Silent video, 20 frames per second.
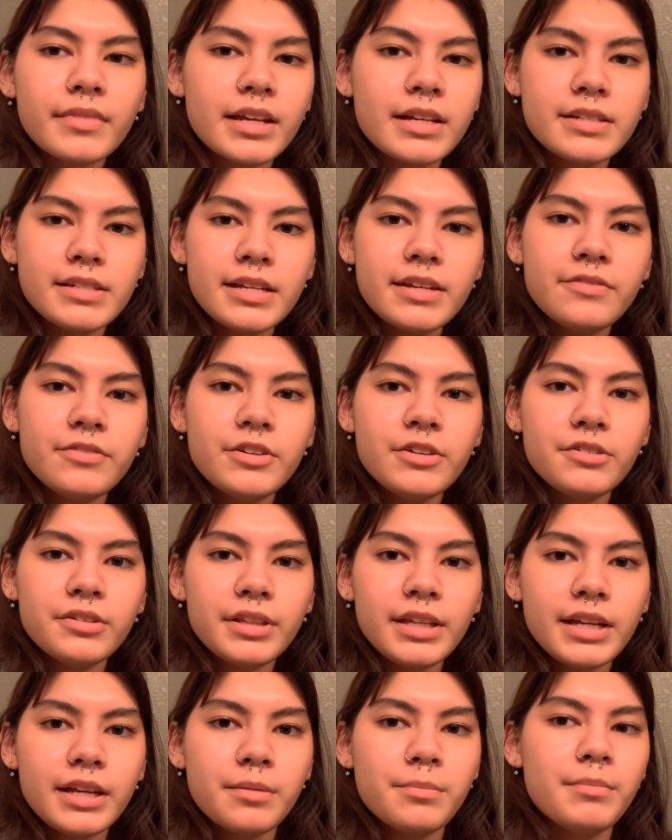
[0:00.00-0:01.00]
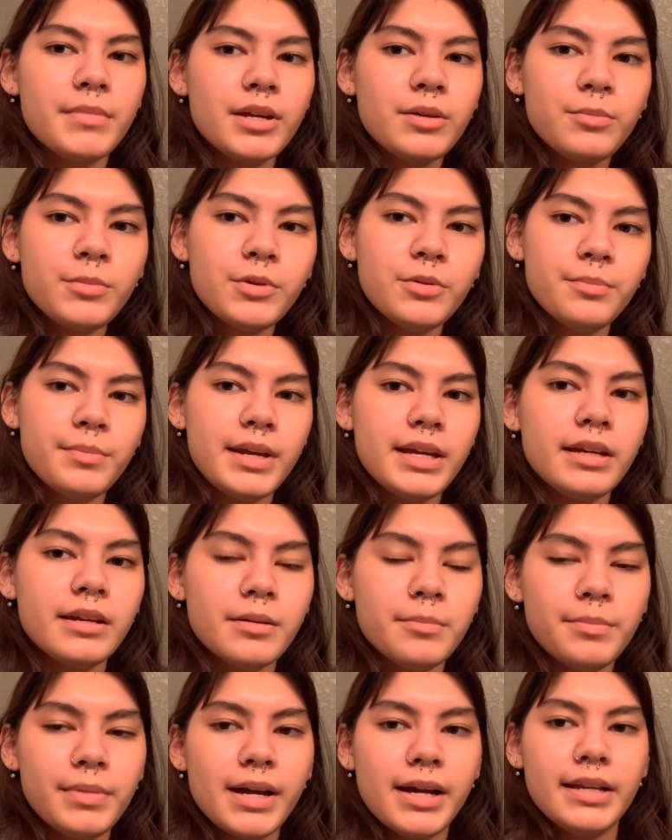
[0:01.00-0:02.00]
Because if you're like a minimal
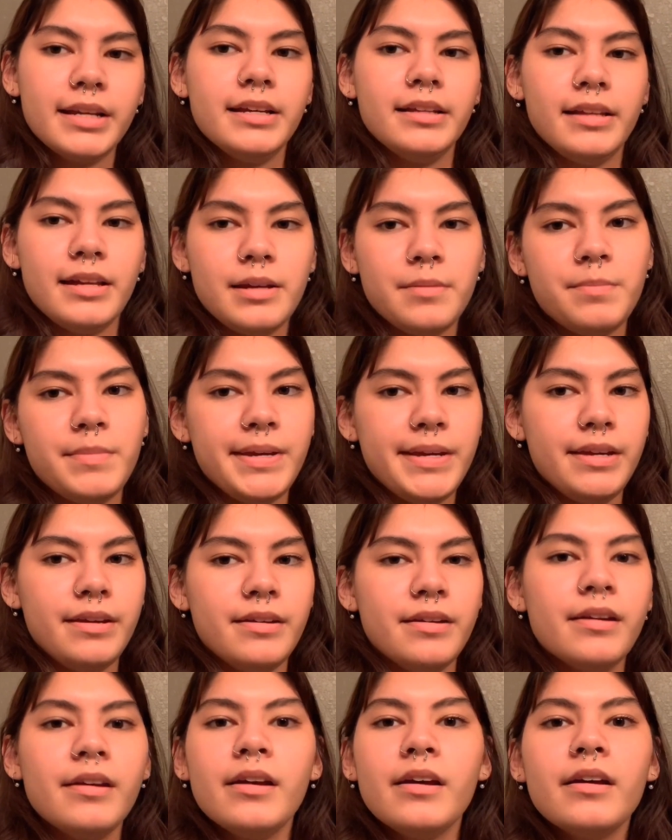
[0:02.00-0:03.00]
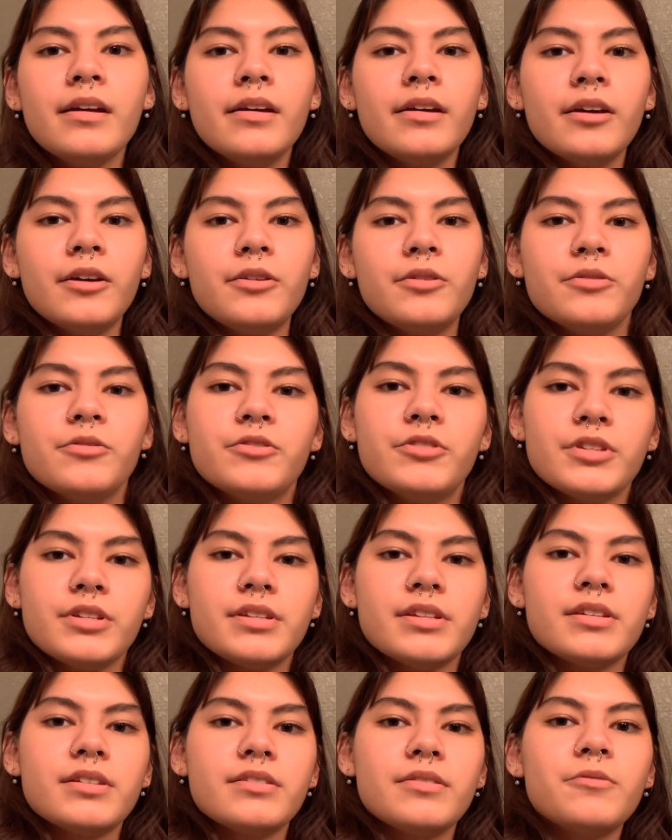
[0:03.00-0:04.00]
makeup baddie like me, who
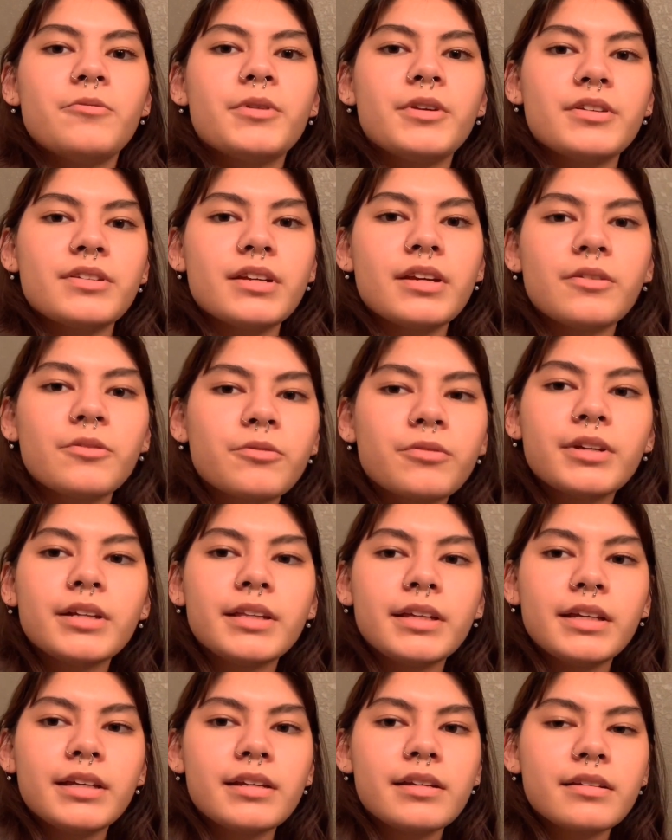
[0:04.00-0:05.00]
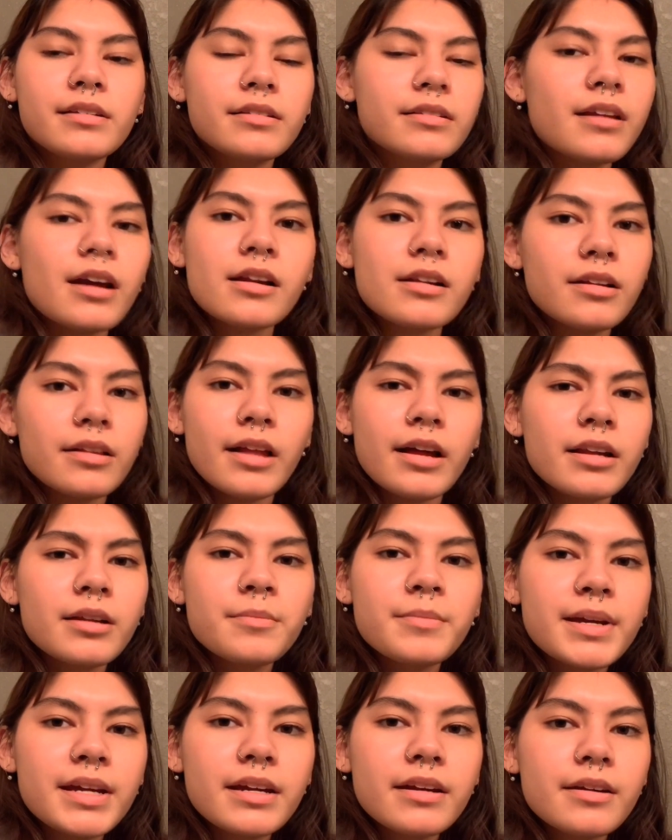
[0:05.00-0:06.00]
just wears like really not a lot
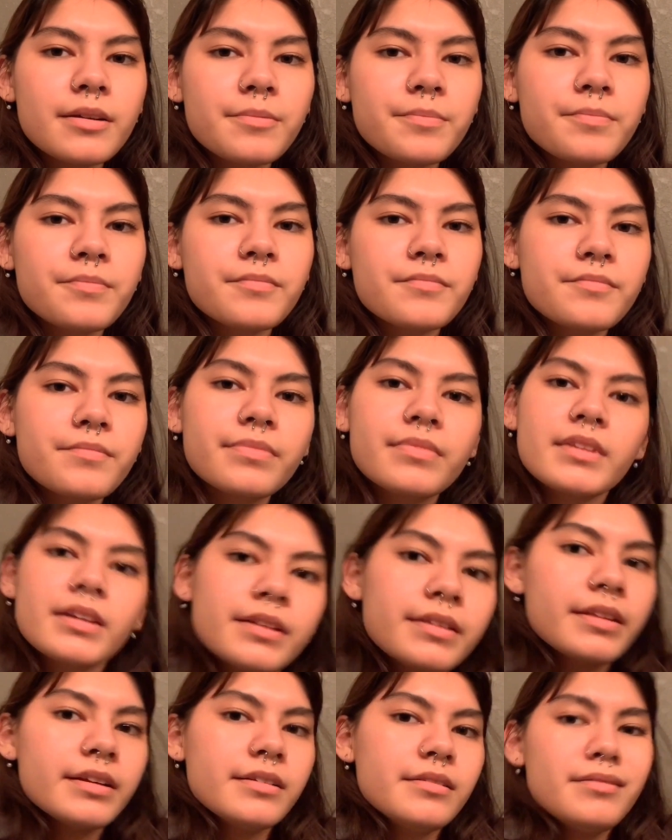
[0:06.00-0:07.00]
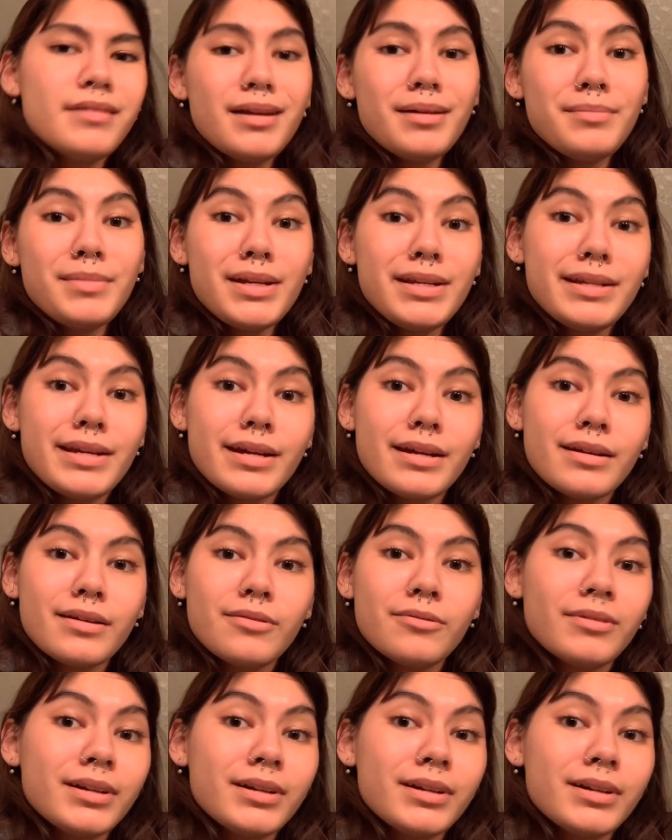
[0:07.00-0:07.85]
of makeup, then I mean, yeah,